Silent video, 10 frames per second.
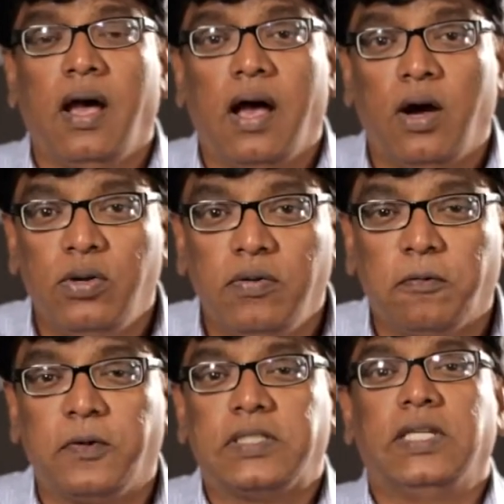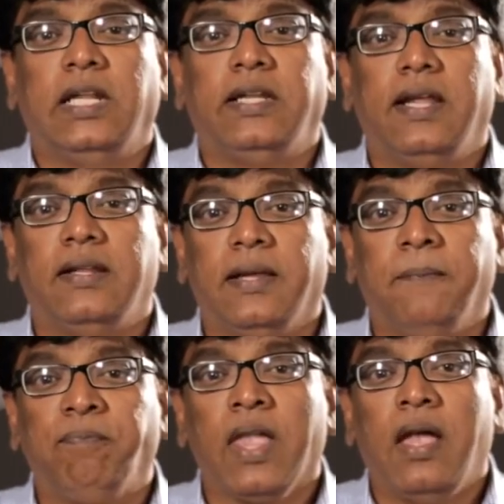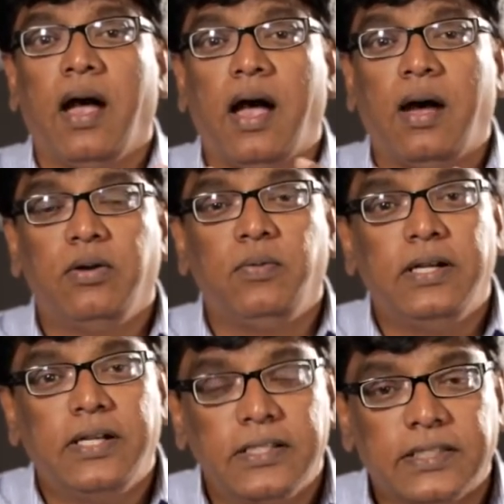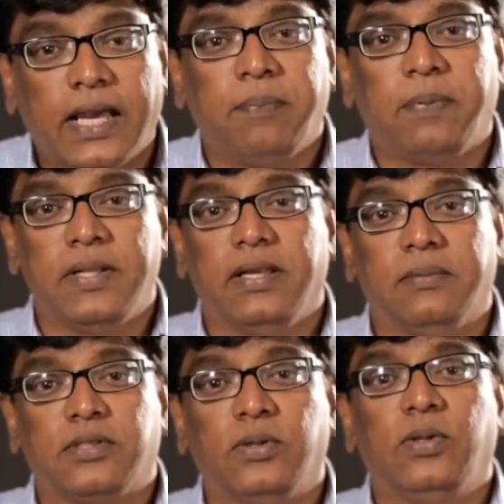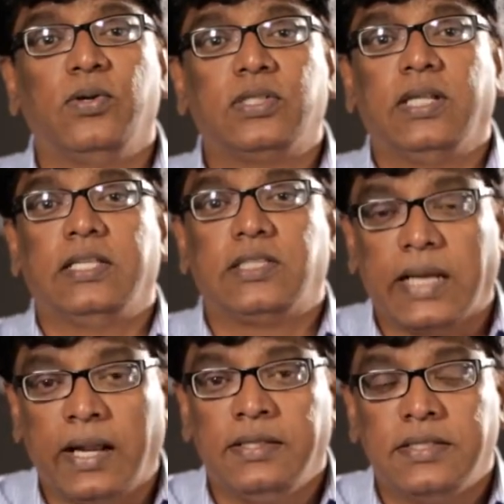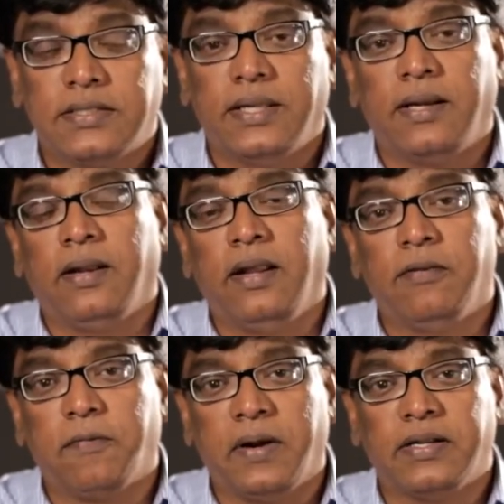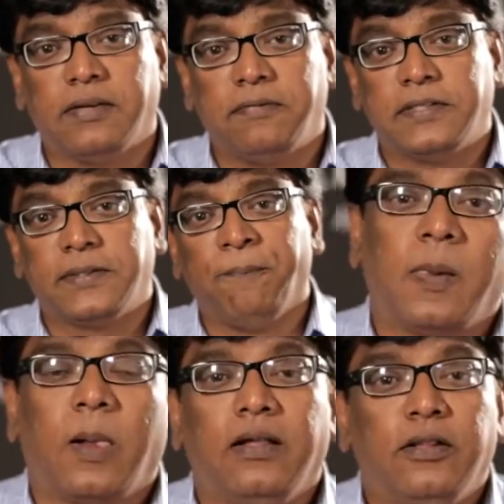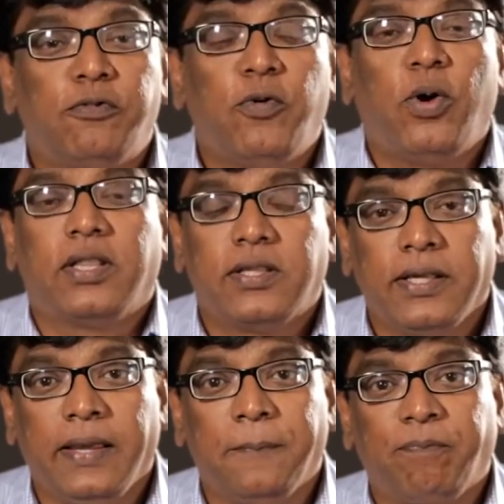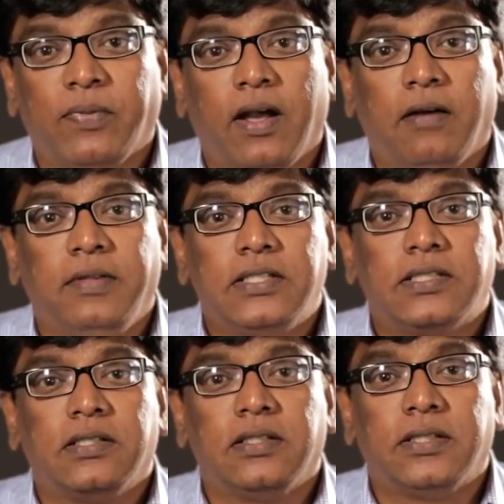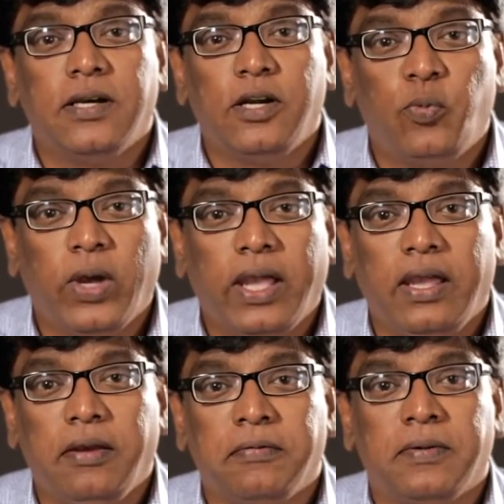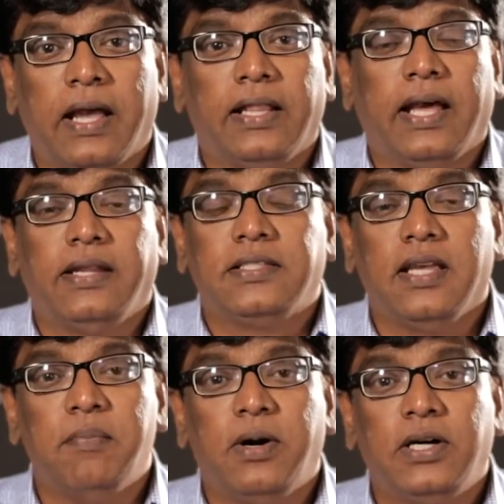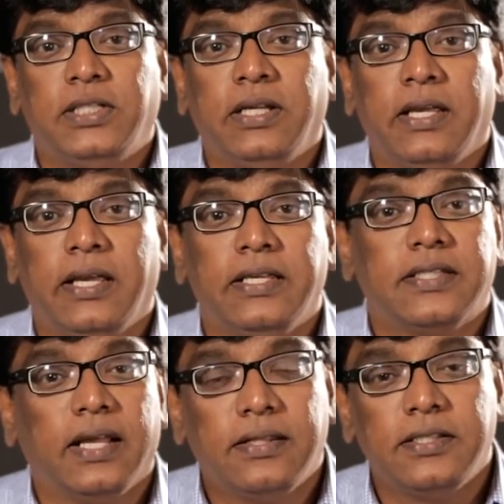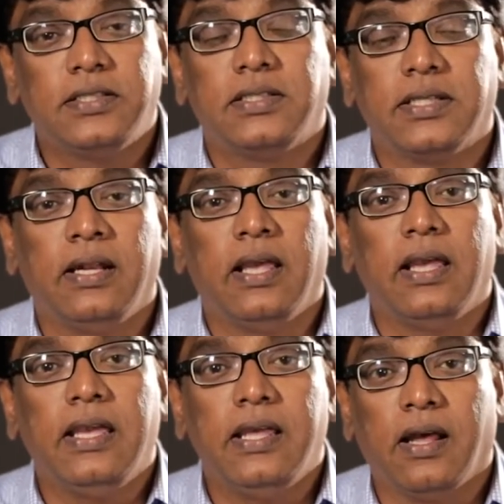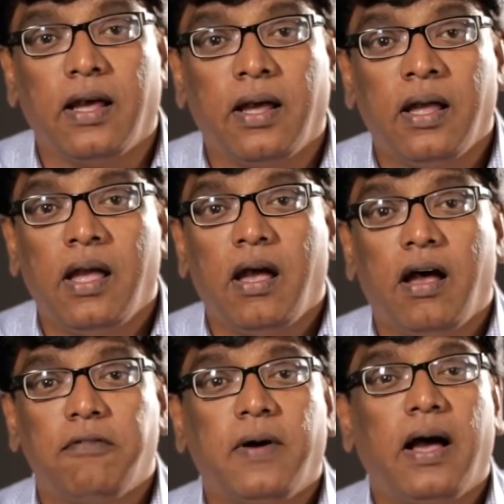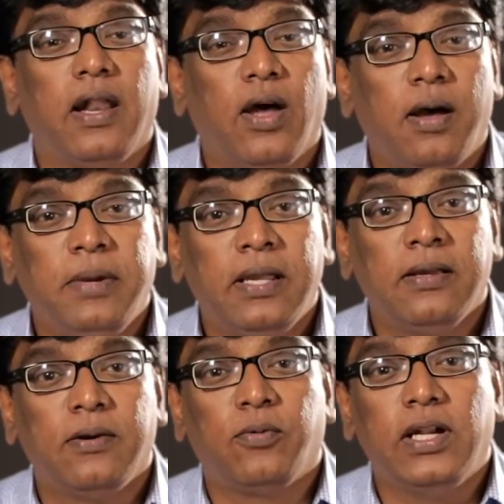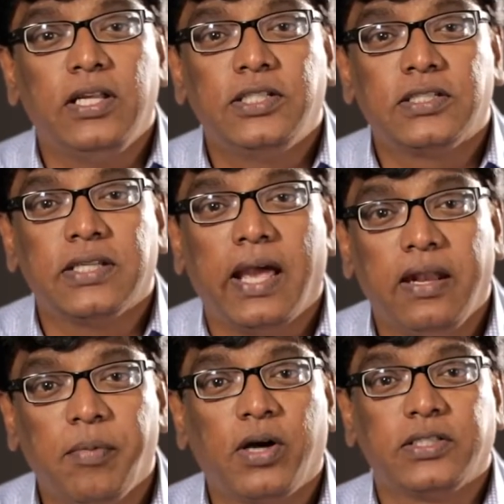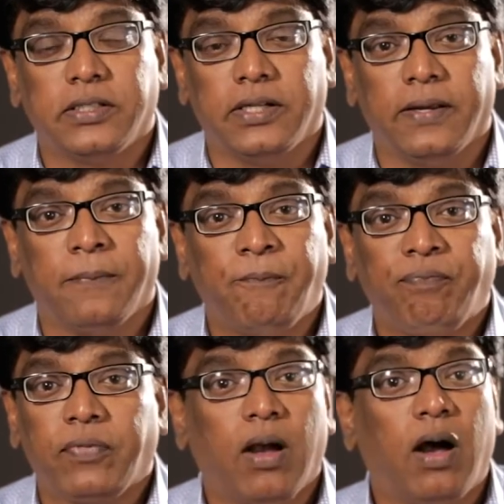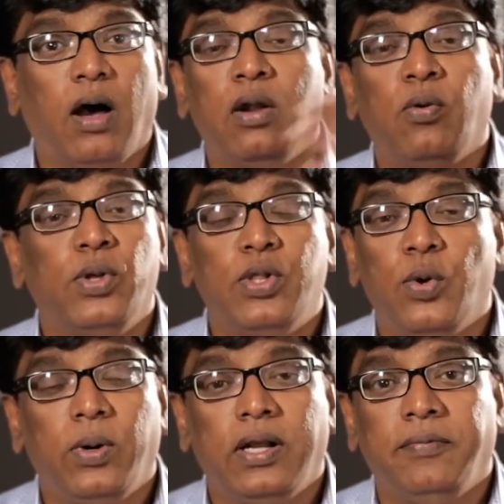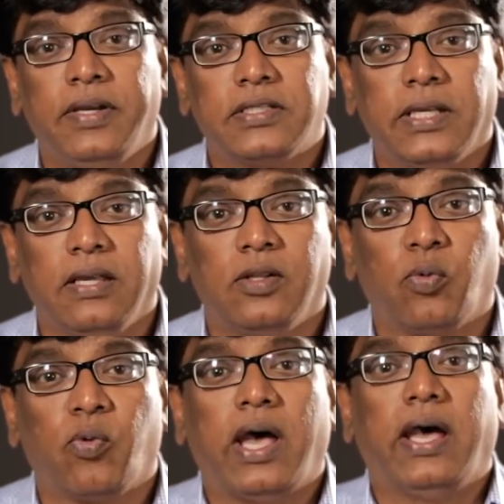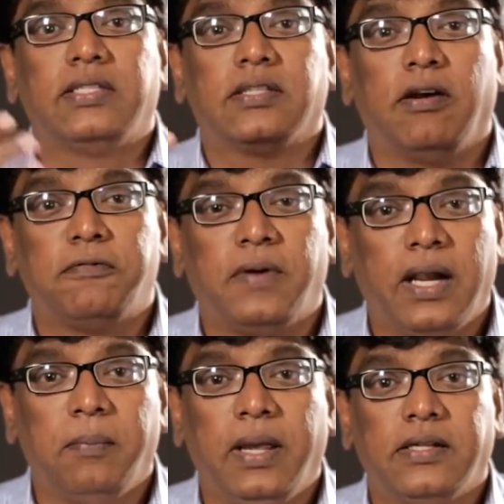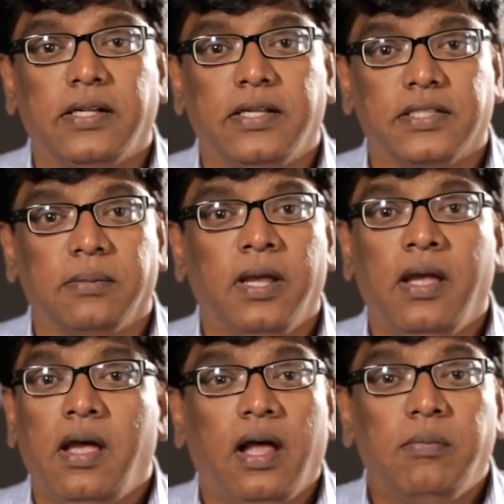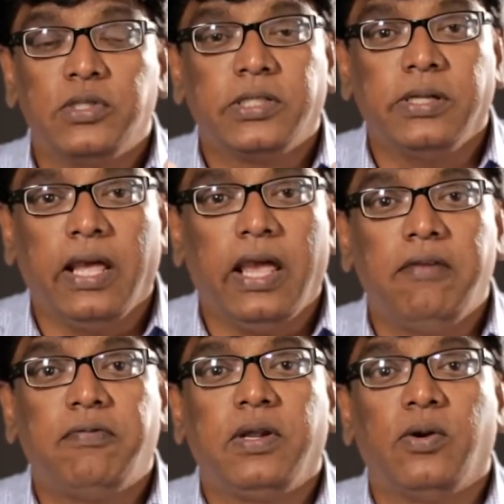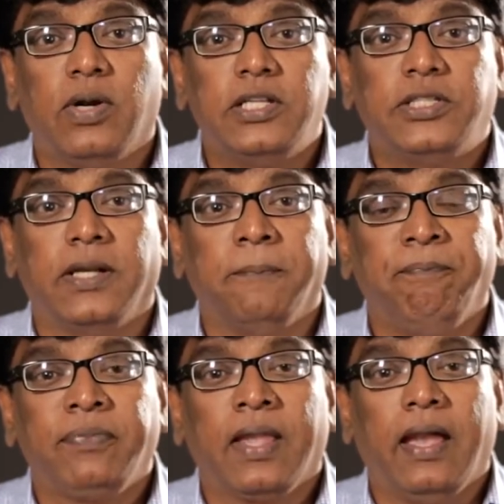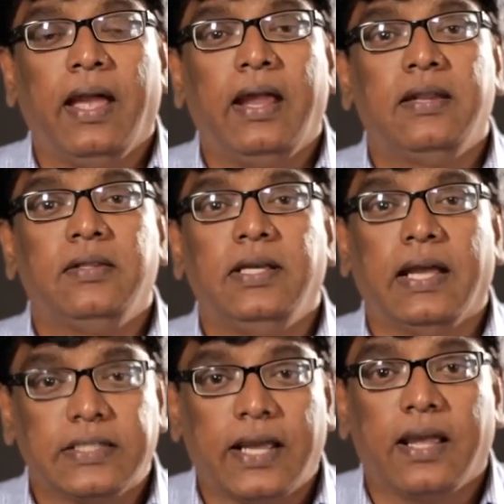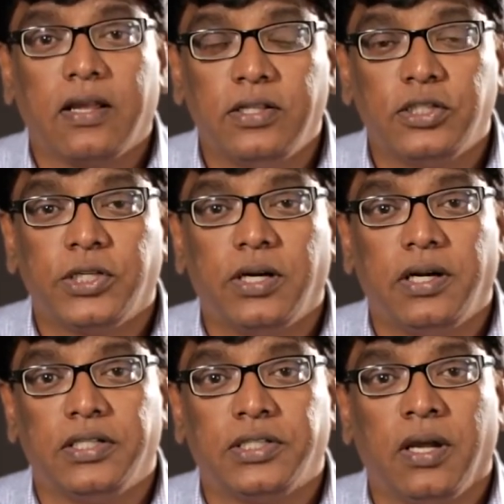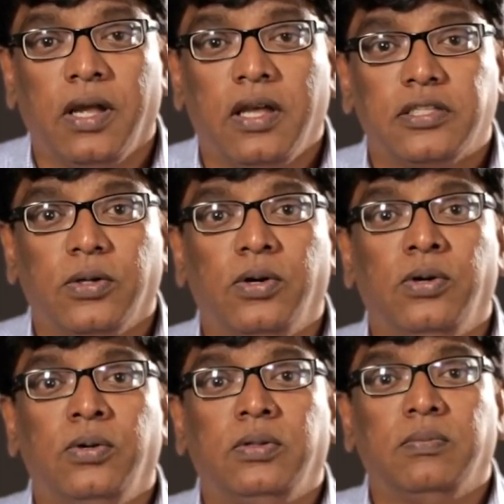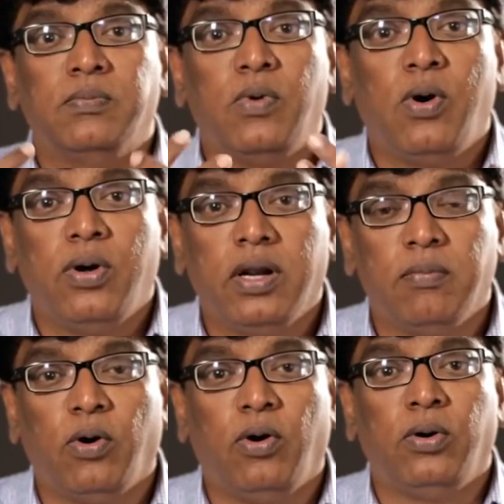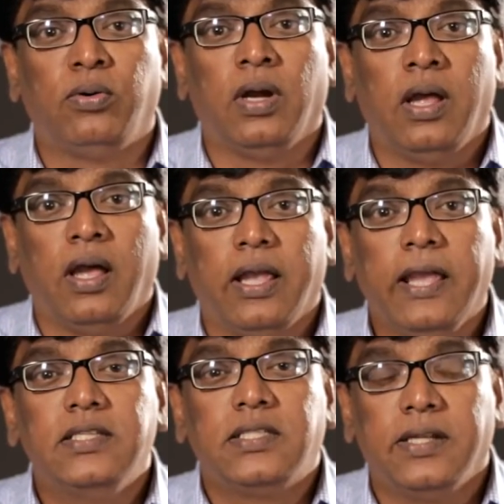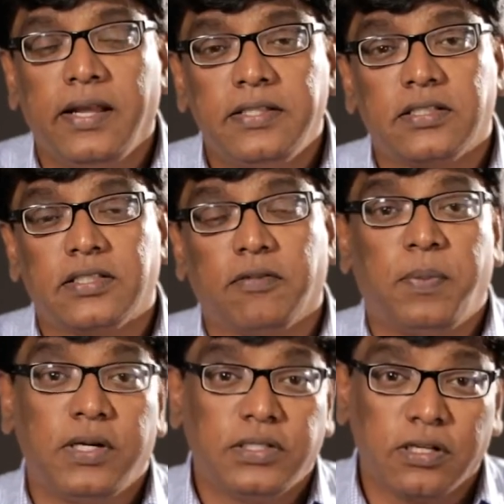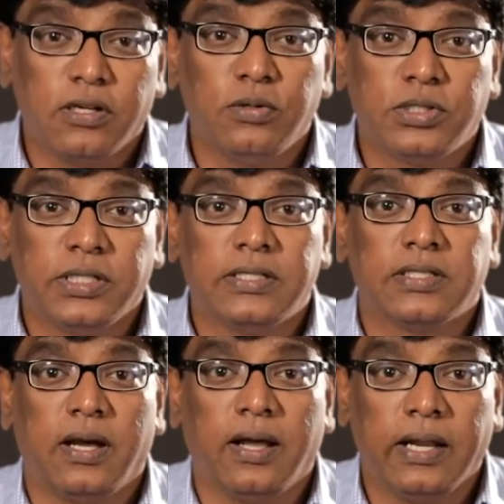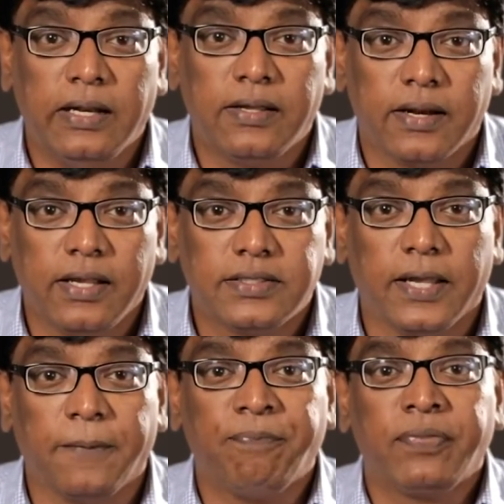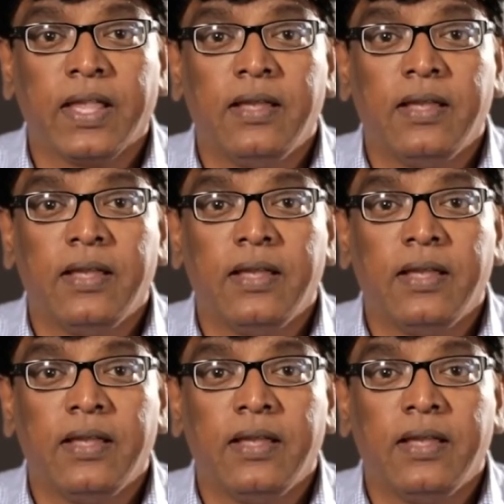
How do we facilitate them? How do we disciple them? So those are the challenges that are in front of us. The fourth theme of this third wave that is emerging is that this is an era of alarming religious animosity. All over the world, we are seeing the rise of fundamentalism, almost in every religion, and the attack on the church. So more and more incidences of persecutions are increasing.